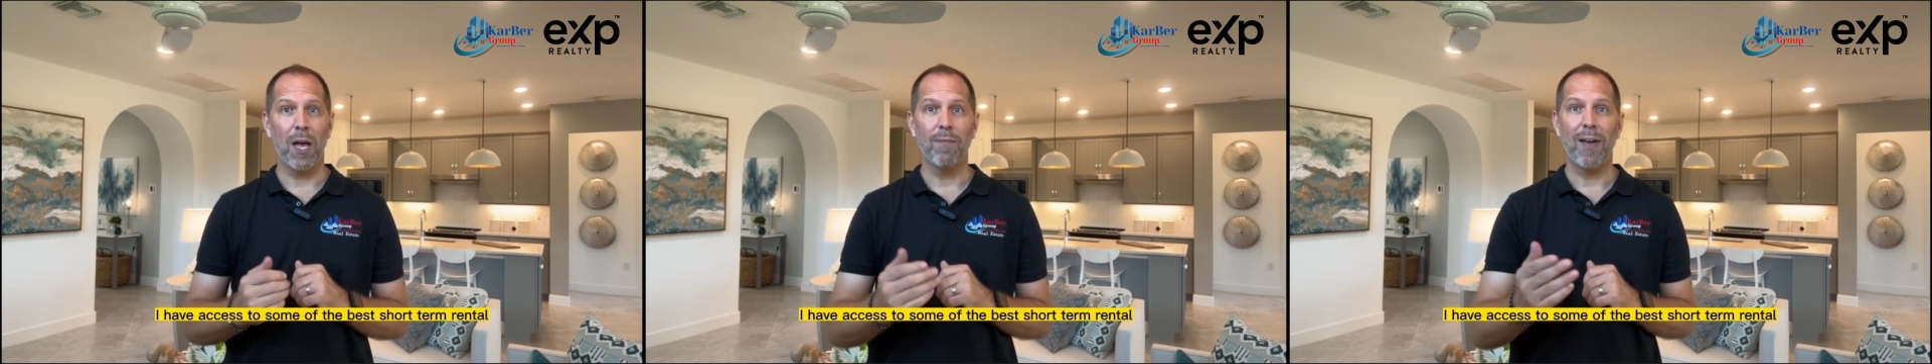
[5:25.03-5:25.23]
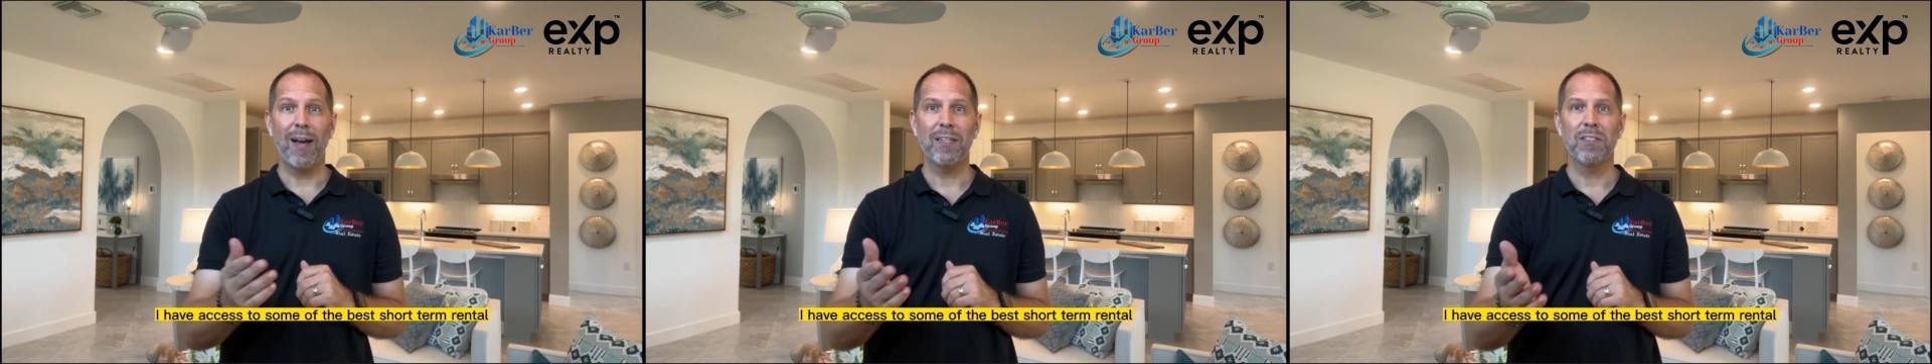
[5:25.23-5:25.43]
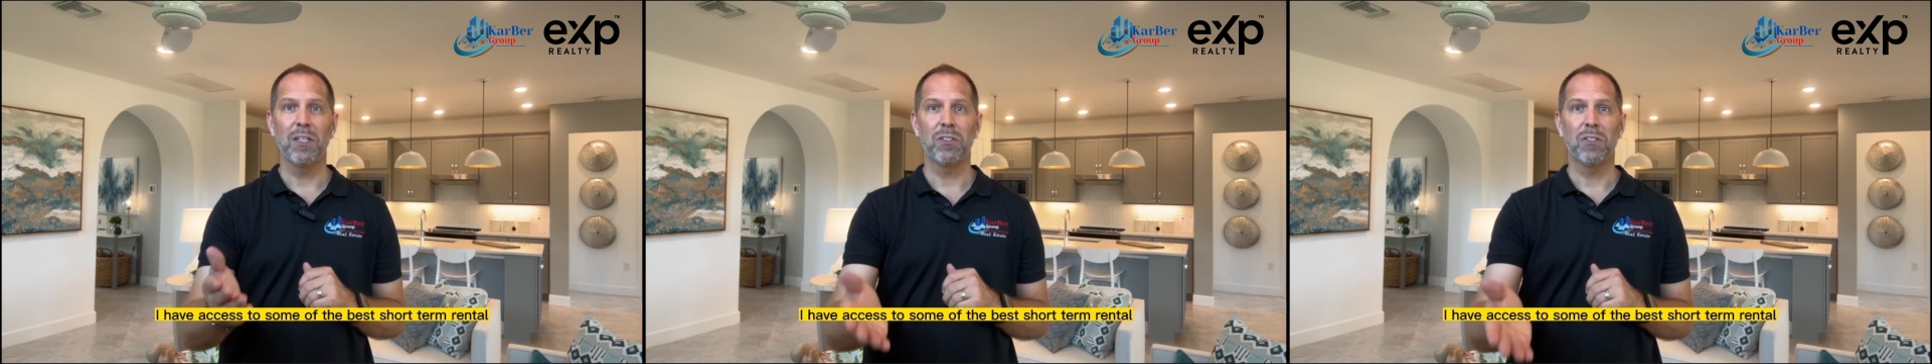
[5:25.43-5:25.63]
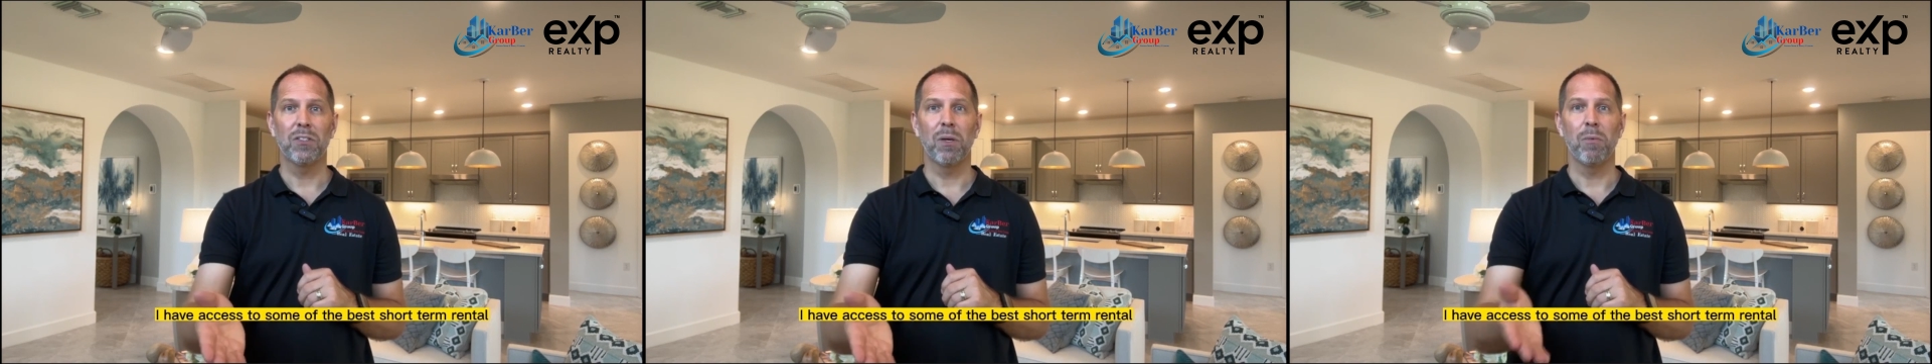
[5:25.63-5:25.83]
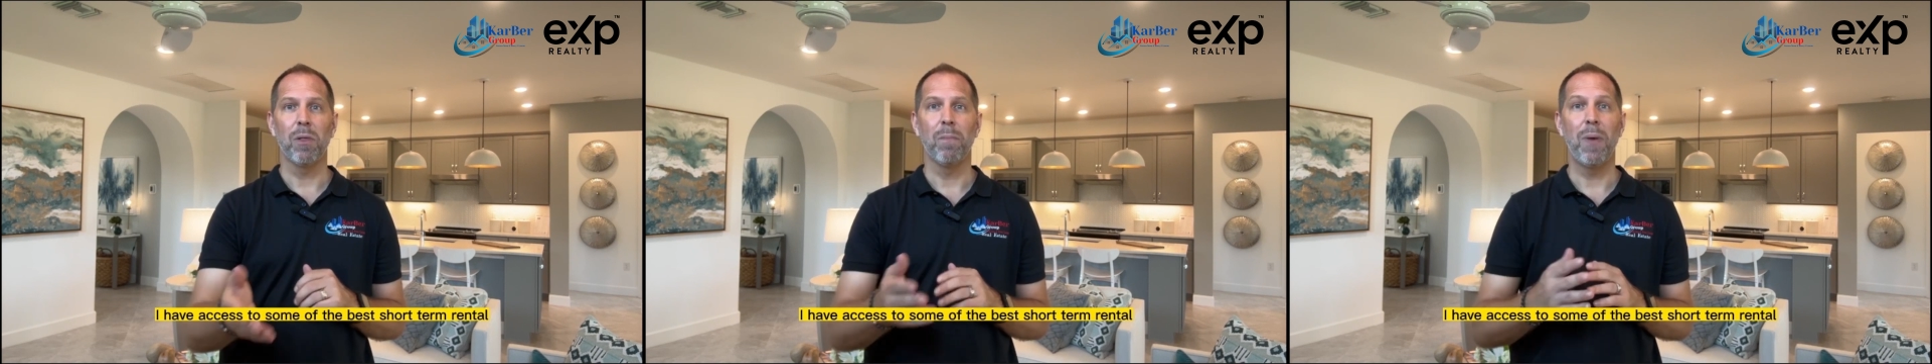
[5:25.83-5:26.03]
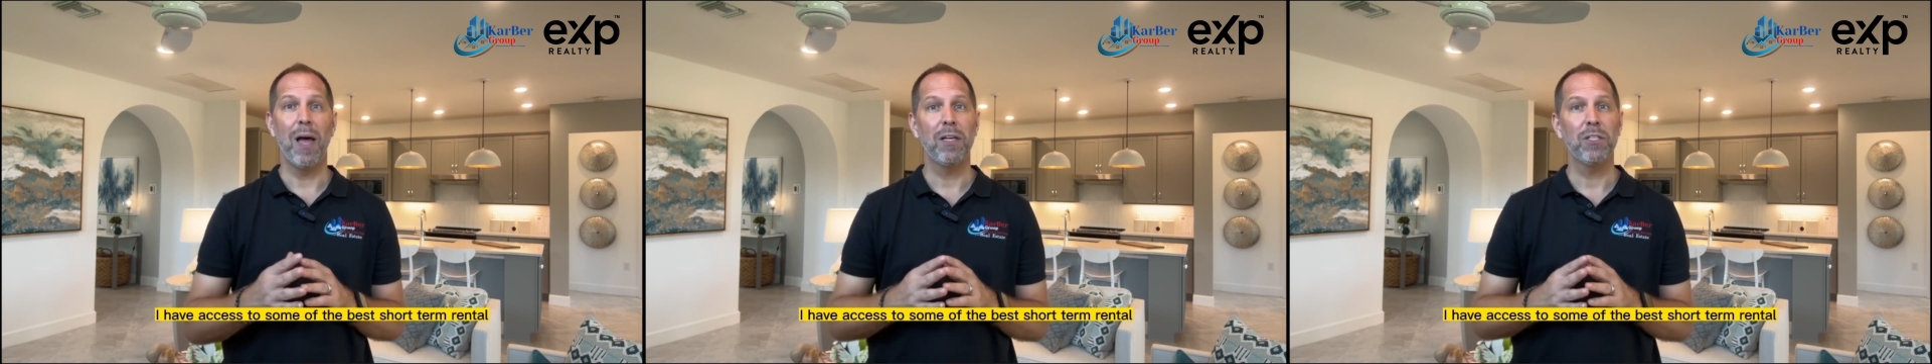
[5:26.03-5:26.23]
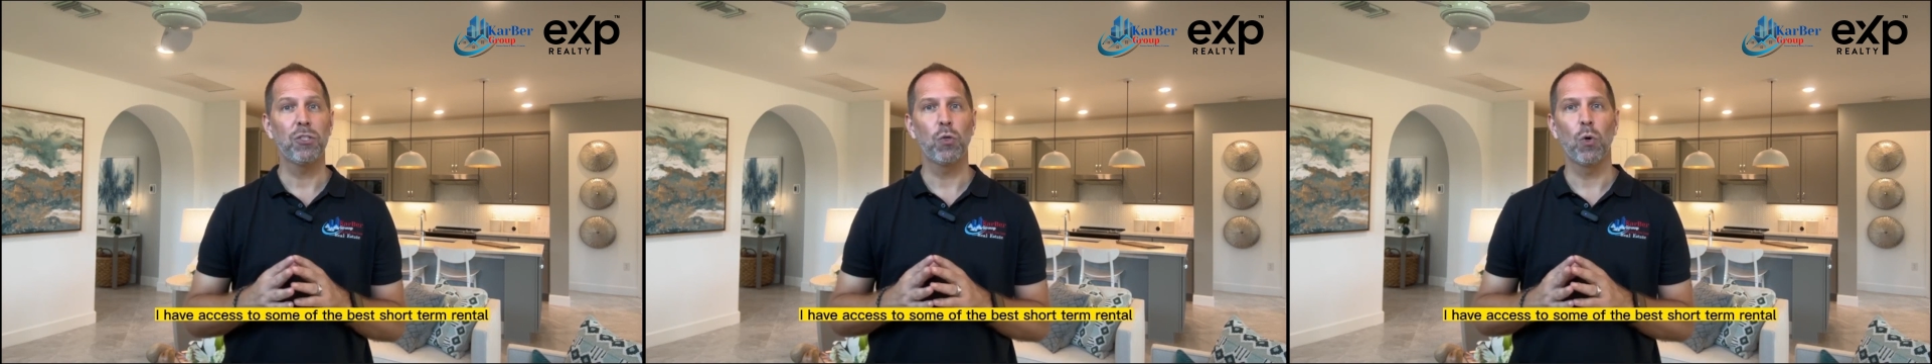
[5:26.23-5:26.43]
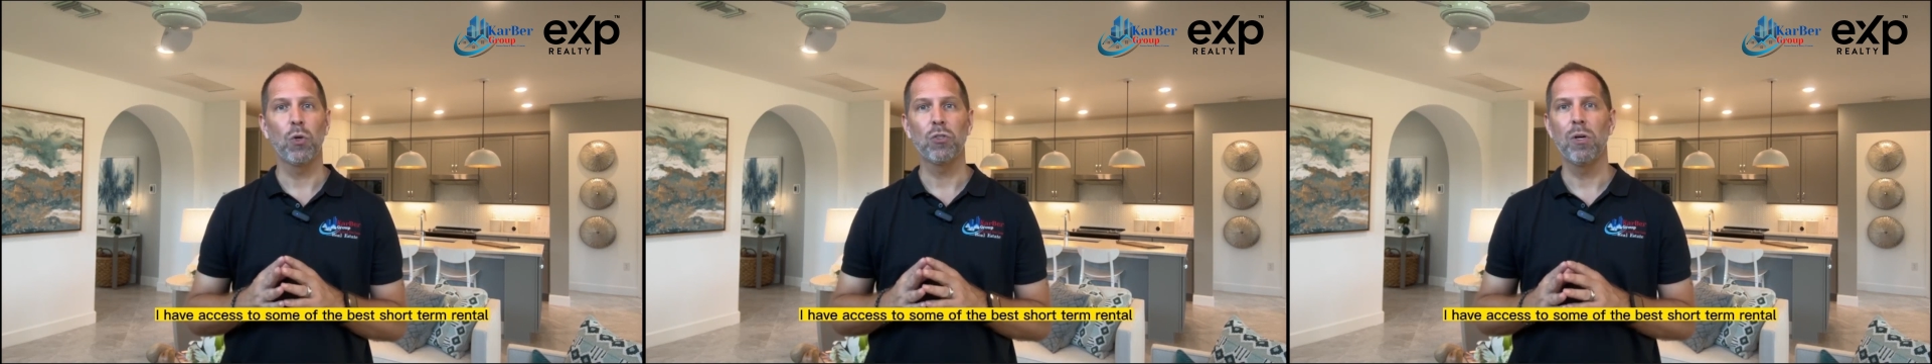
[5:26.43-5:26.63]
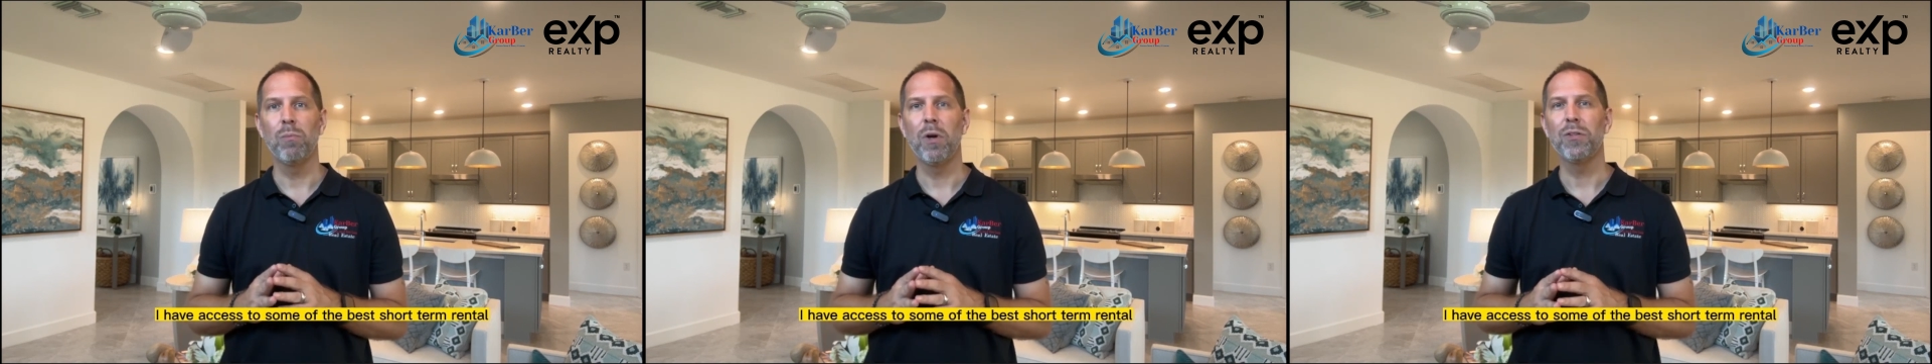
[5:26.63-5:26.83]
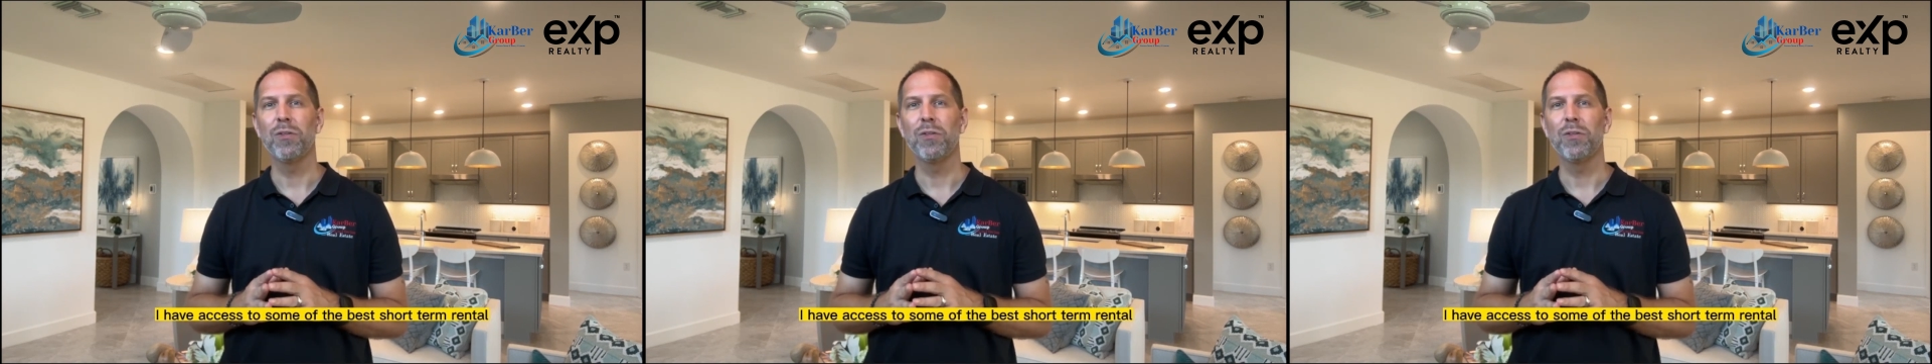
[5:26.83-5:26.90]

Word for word: I have access to some of the best short-term